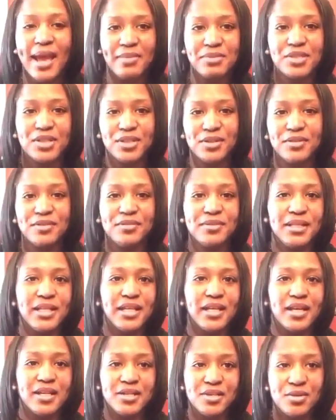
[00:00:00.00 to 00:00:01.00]

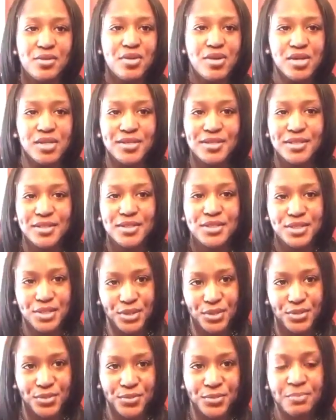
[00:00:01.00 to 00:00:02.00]
absolutely adores
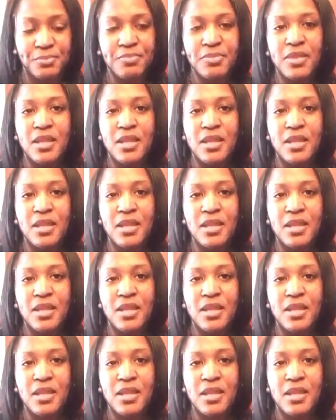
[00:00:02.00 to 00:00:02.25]
Zoom.